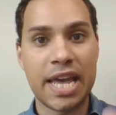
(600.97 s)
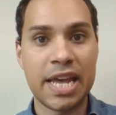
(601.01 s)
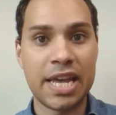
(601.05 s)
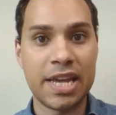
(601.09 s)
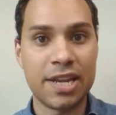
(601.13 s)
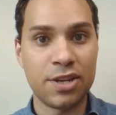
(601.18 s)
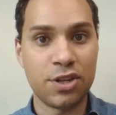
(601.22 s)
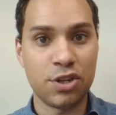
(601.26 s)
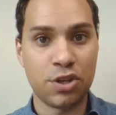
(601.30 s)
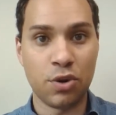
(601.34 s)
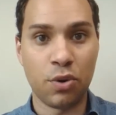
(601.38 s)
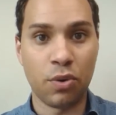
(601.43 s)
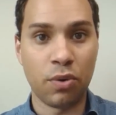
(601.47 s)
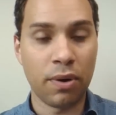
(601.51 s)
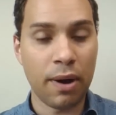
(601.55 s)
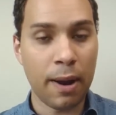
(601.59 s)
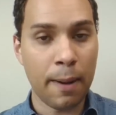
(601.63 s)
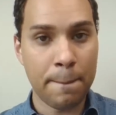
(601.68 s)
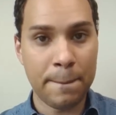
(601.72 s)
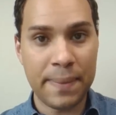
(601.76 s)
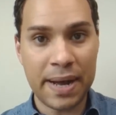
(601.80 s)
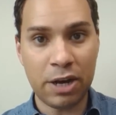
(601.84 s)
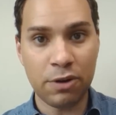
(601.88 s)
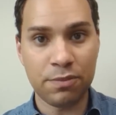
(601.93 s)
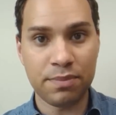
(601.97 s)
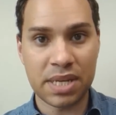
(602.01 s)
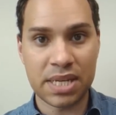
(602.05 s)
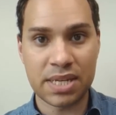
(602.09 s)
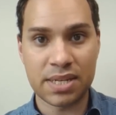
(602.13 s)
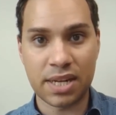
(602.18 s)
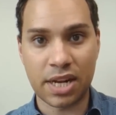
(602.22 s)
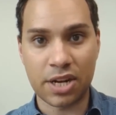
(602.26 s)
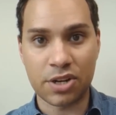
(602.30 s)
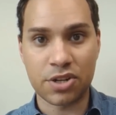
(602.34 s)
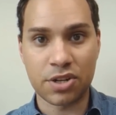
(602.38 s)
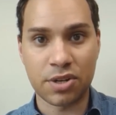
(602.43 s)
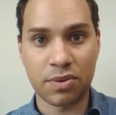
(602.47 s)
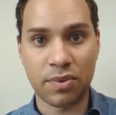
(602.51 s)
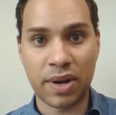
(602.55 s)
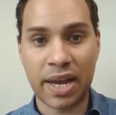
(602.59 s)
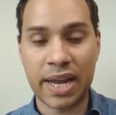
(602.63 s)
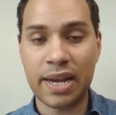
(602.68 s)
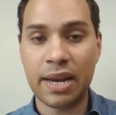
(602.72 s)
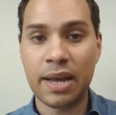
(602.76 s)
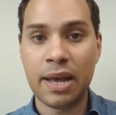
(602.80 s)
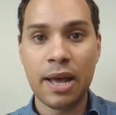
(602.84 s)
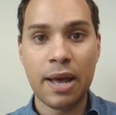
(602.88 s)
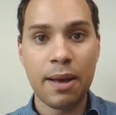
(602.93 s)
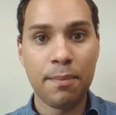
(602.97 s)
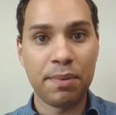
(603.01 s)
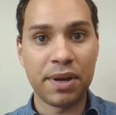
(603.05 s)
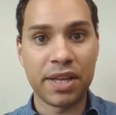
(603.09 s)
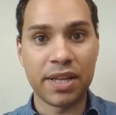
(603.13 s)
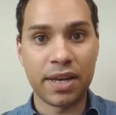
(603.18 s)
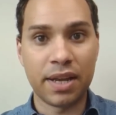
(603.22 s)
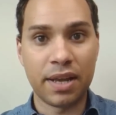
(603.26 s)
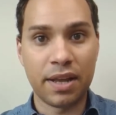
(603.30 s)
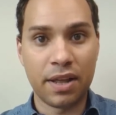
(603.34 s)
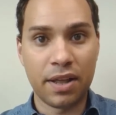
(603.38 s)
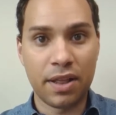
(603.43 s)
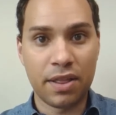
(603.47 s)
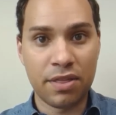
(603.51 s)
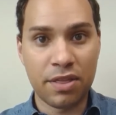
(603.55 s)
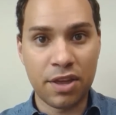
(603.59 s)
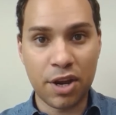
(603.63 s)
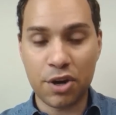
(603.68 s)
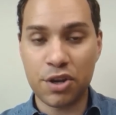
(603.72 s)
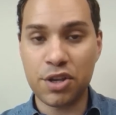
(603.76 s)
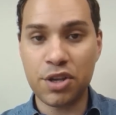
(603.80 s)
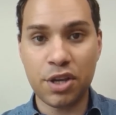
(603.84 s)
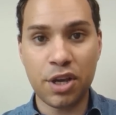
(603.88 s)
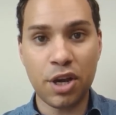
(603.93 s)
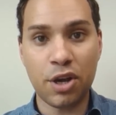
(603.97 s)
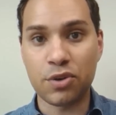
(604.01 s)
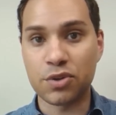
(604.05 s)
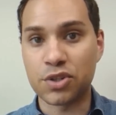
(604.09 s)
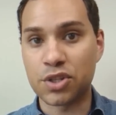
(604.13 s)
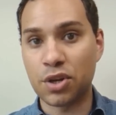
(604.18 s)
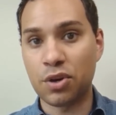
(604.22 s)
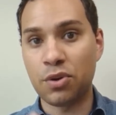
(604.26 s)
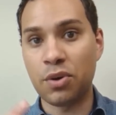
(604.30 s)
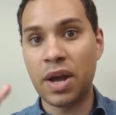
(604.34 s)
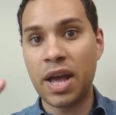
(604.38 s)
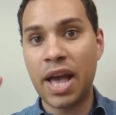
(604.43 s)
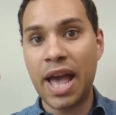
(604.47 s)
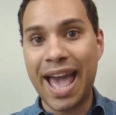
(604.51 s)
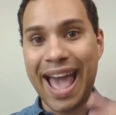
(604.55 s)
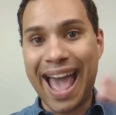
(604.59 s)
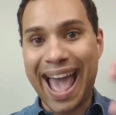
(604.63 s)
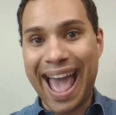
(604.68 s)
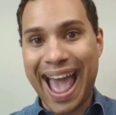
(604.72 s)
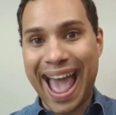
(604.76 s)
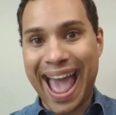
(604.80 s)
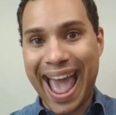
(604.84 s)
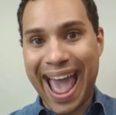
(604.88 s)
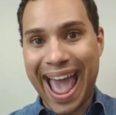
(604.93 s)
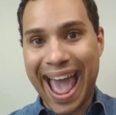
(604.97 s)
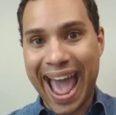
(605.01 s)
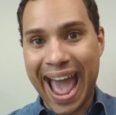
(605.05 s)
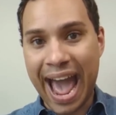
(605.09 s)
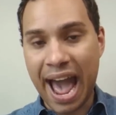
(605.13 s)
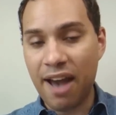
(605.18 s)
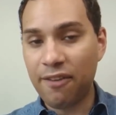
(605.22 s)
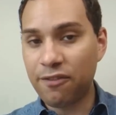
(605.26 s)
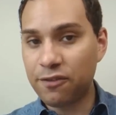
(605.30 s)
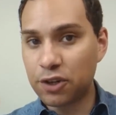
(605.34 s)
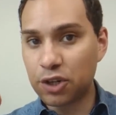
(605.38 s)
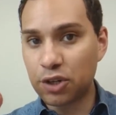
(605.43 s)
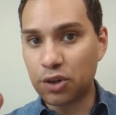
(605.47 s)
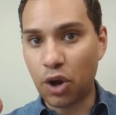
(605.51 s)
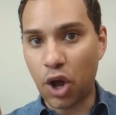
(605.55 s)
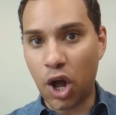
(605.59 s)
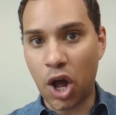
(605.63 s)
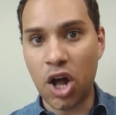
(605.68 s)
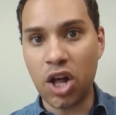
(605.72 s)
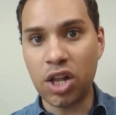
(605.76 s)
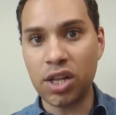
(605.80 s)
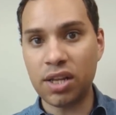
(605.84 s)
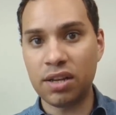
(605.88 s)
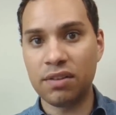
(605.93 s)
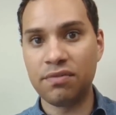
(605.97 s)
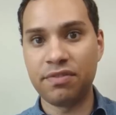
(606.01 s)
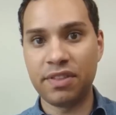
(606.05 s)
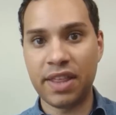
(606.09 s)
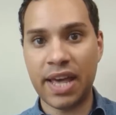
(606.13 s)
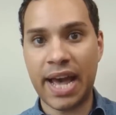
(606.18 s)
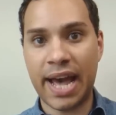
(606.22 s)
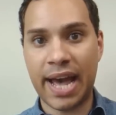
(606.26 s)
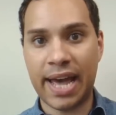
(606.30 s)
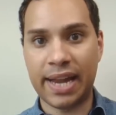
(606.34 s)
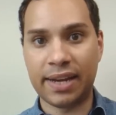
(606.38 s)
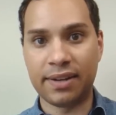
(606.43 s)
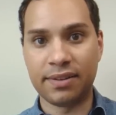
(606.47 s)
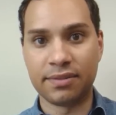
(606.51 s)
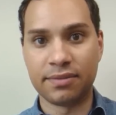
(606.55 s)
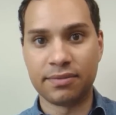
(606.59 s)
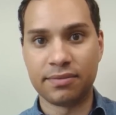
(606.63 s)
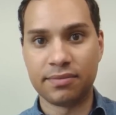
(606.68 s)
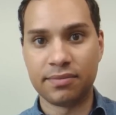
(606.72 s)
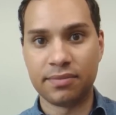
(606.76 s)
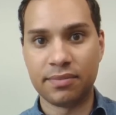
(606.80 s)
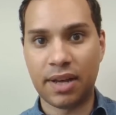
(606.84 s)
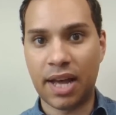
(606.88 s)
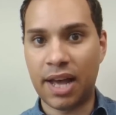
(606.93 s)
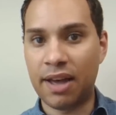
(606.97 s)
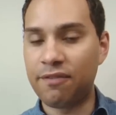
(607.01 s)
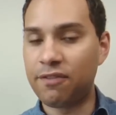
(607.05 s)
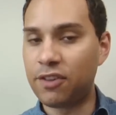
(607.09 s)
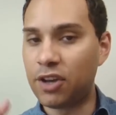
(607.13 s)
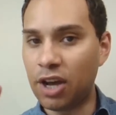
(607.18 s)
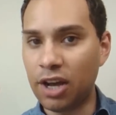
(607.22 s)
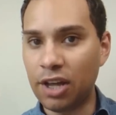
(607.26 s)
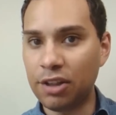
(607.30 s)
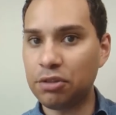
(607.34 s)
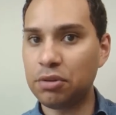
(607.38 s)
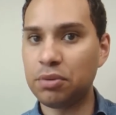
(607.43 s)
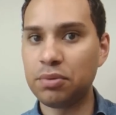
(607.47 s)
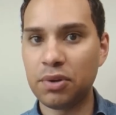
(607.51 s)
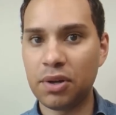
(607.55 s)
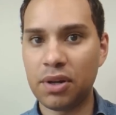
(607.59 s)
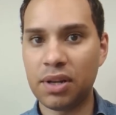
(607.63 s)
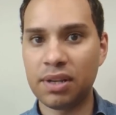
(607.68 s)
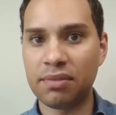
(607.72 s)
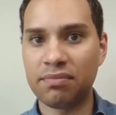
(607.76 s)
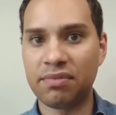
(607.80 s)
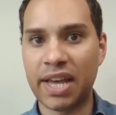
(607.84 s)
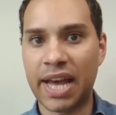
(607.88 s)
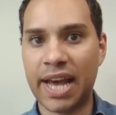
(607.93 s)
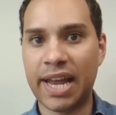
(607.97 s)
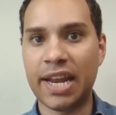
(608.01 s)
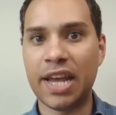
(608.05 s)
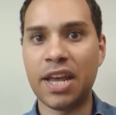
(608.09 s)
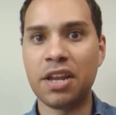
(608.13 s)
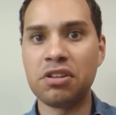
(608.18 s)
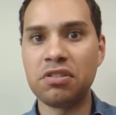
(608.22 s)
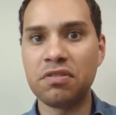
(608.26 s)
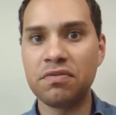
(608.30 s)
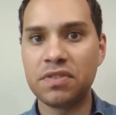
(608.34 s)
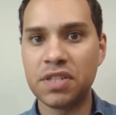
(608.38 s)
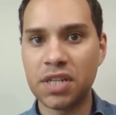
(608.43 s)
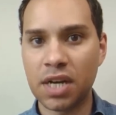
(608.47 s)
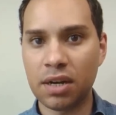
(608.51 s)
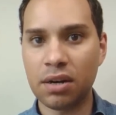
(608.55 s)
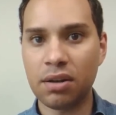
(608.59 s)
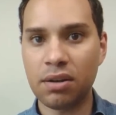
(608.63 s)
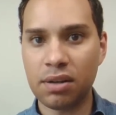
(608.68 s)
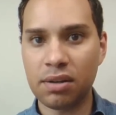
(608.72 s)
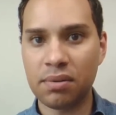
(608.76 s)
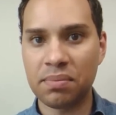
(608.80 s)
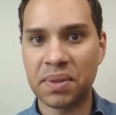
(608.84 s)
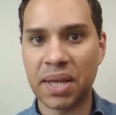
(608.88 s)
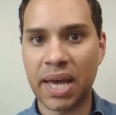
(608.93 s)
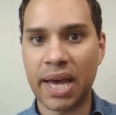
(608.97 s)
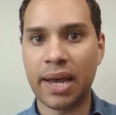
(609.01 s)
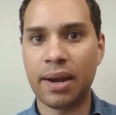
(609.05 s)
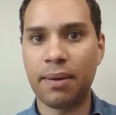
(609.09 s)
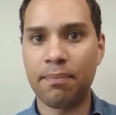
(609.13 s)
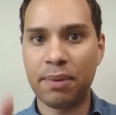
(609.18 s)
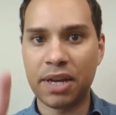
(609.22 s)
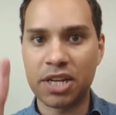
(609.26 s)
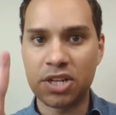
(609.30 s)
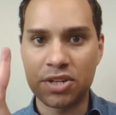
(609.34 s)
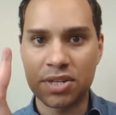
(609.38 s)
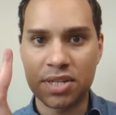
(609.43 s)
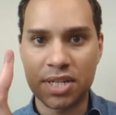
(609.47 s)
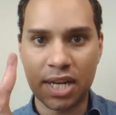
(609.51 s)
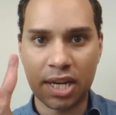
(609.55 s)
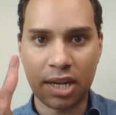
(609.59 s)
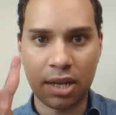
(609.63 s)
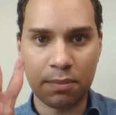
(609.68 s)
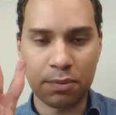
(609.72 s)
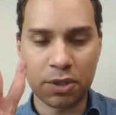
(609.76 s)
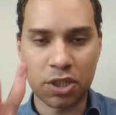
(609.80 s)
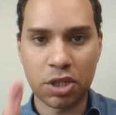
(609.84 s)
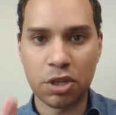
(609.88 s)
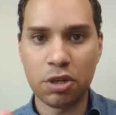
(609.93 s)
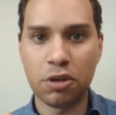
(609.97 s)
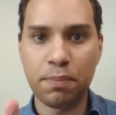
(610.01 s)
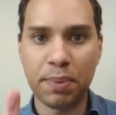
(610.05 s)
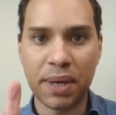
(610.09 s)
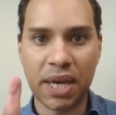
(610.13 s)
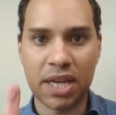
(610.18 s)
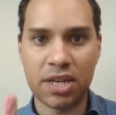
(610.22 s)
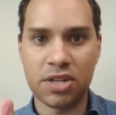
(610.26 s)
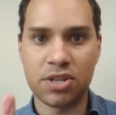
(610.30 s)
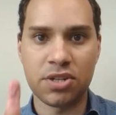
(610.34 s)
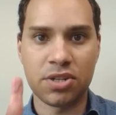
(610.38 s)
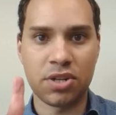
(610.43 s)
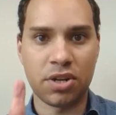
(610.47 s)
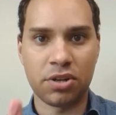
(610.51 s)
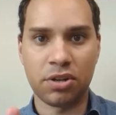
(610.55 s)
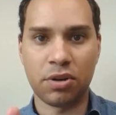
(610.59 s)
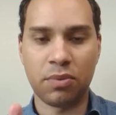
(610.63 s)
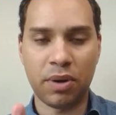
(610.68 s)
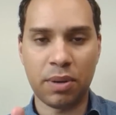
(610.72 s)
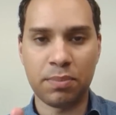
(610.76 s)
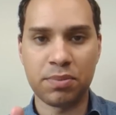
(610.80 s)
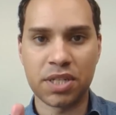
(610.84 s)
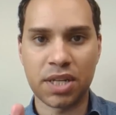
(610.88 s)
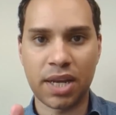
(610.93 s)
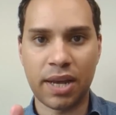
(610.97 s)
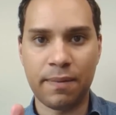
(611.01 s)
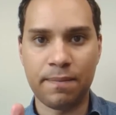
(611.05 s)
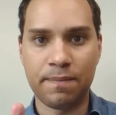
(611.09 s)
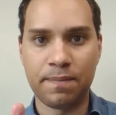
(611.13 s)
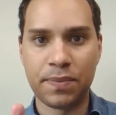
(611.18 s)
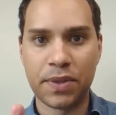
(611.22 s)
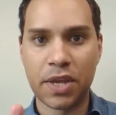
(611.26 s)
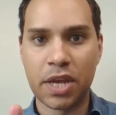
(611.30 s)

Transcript: in your about me section, right? But there you go. So after all of that, I've gone through all of that, and you've done all of that by just setting up two pages on your website.